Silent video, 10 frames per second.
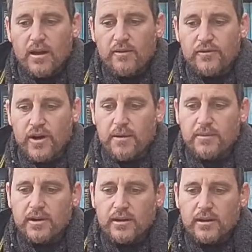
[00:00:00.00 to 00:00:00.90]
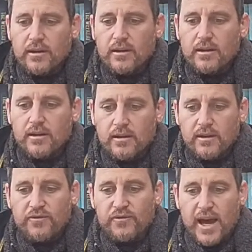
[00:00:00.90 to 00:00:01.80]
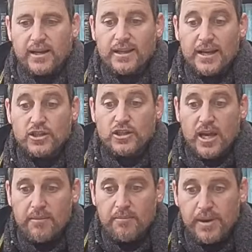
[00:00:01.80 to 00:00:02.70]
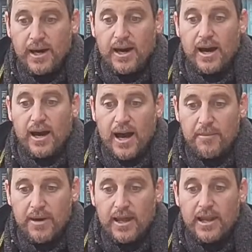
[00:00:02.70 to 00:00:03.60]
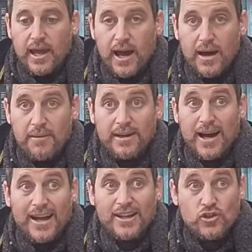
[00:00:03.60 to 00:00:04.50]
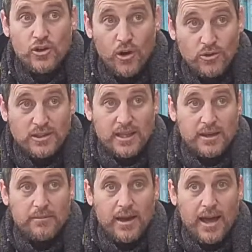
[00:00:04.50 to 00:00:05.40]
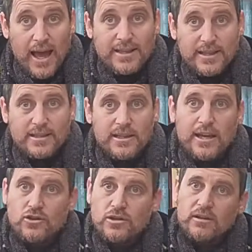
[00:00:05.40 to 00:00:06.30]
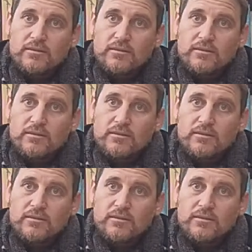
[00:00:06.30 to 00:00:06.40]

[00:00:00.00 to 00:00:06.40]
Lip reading: from the fact Hashem becharam le'am. God chose them as His nation.